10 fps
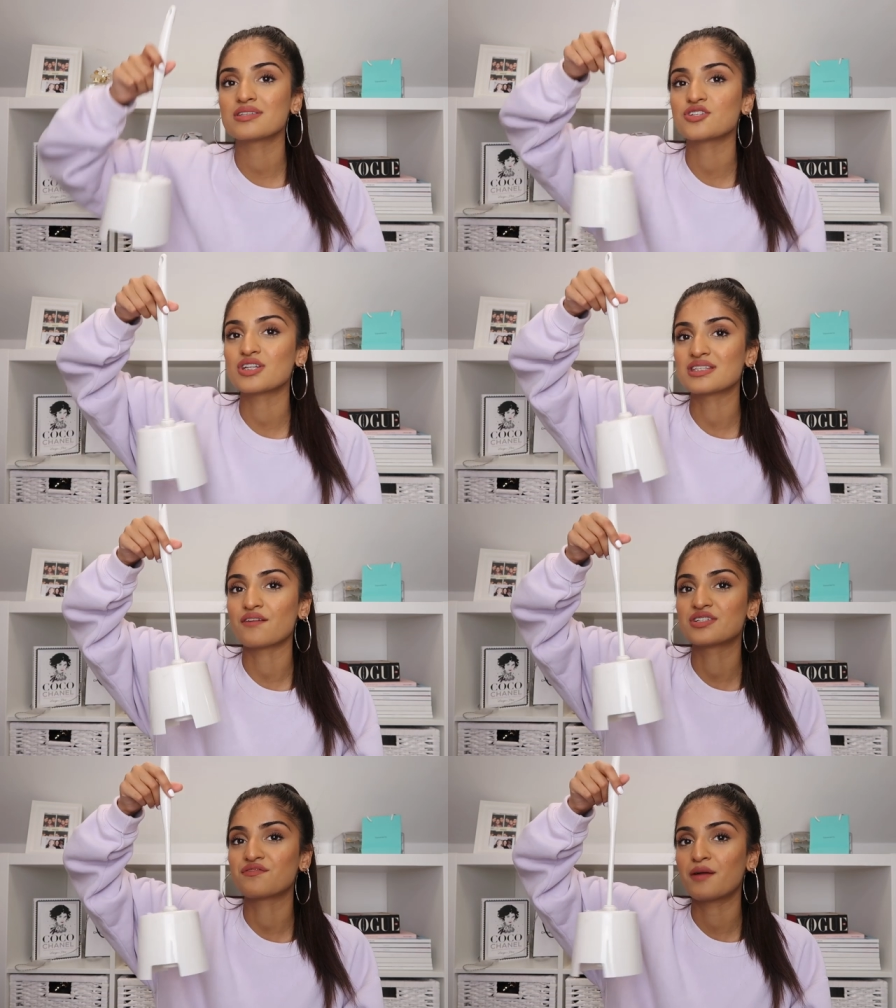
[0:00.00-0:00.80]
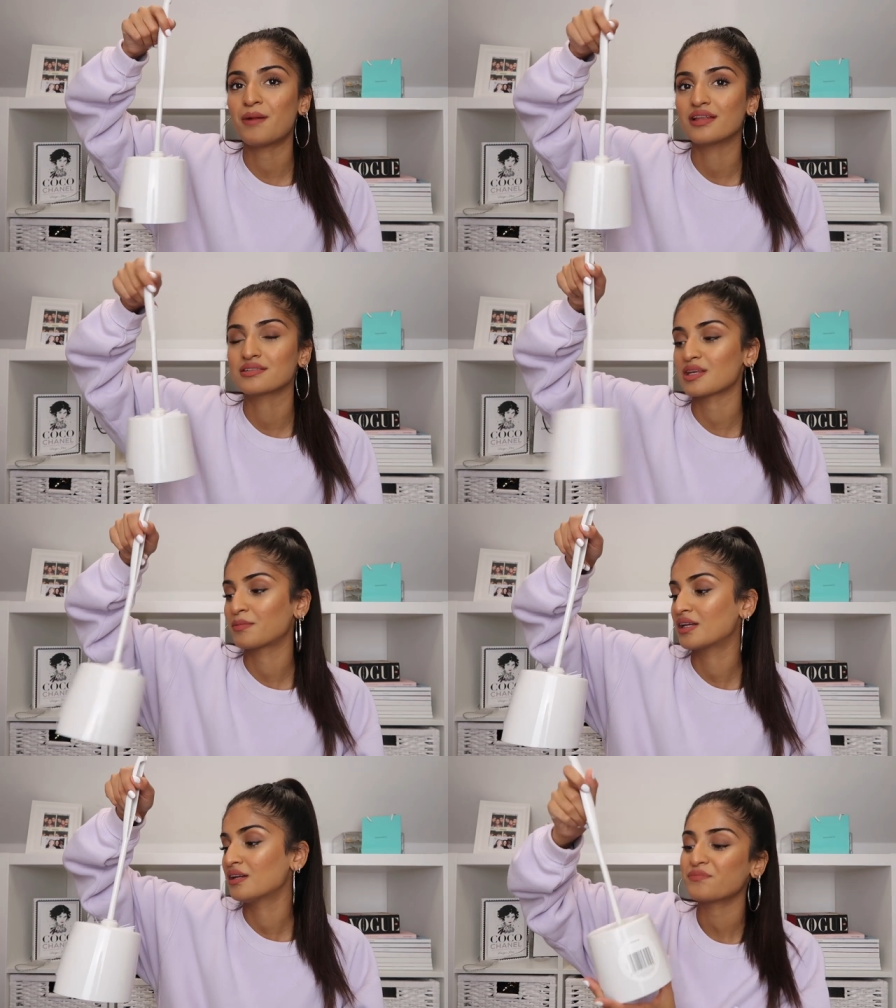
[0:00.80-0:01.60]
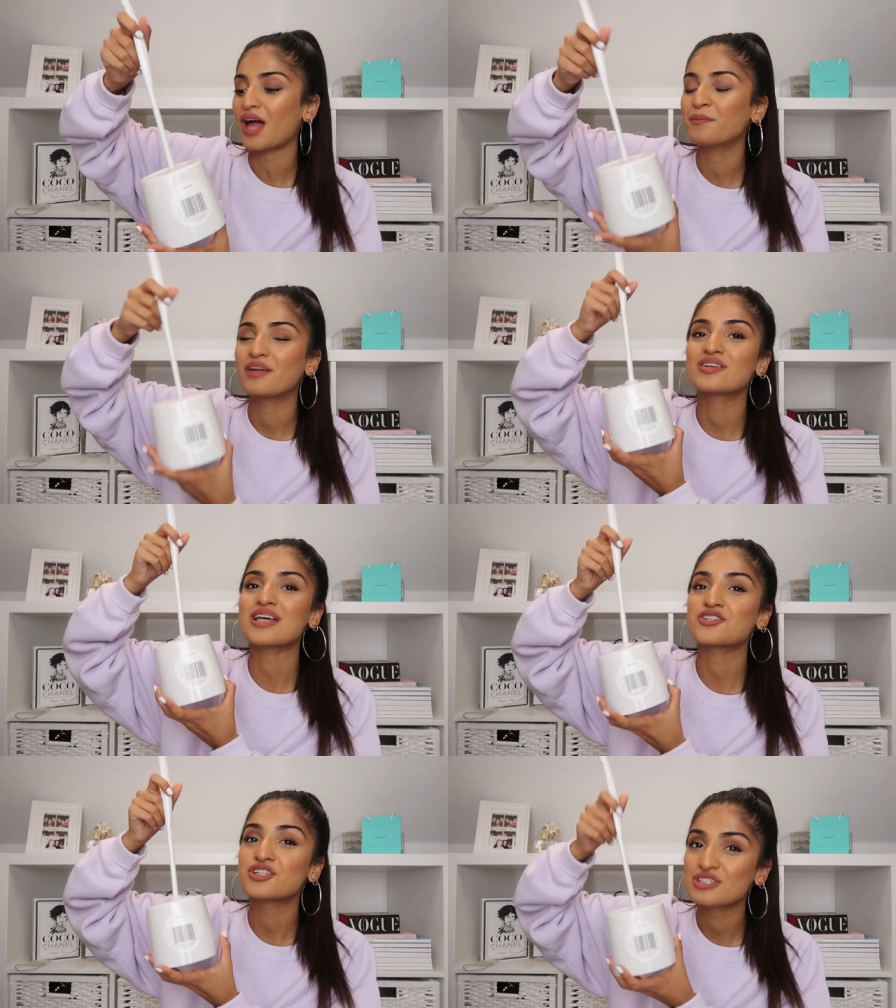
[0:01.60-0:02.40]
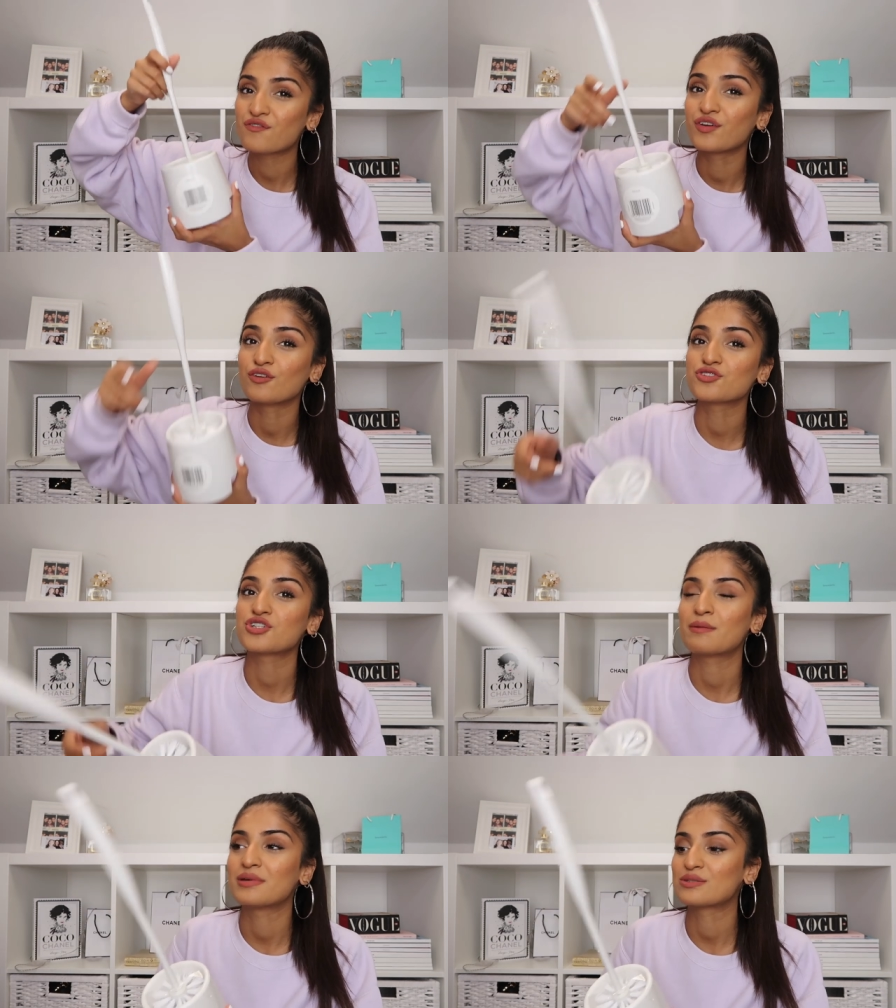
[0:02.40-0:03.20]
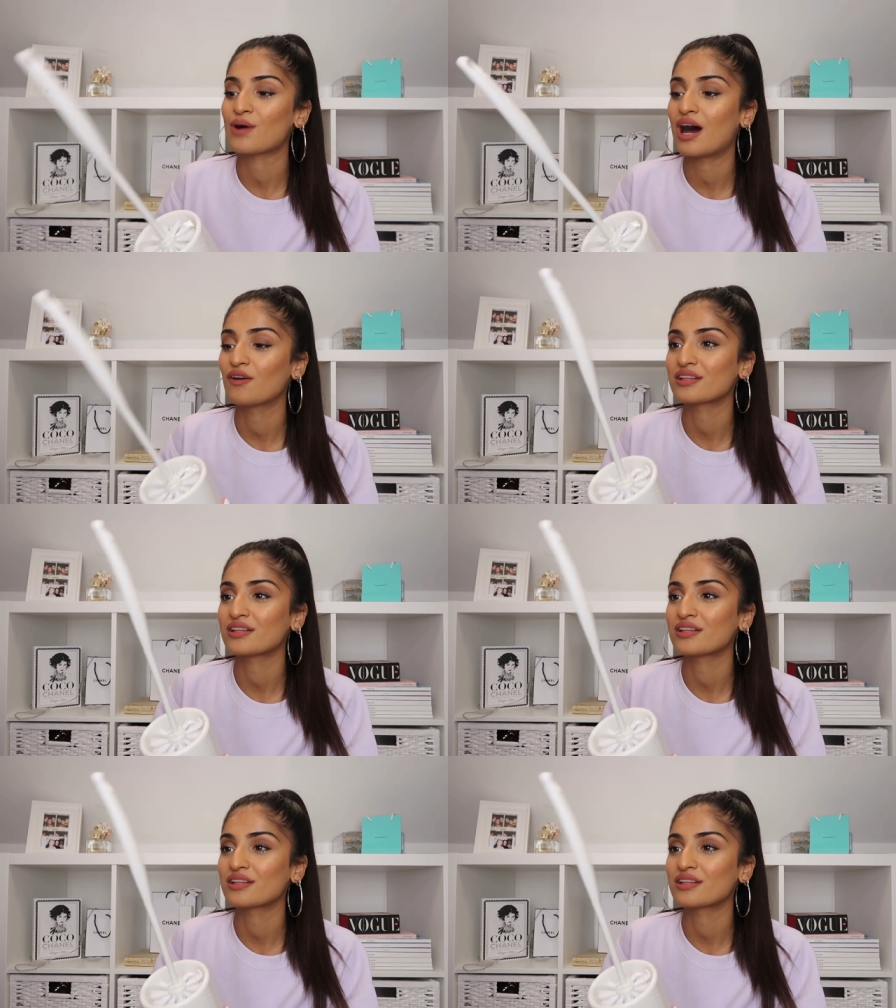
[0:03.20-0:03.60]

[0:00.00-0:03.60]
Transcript: It was literally seventy-five pence. I mean, I mean this actually just feels cheap as well.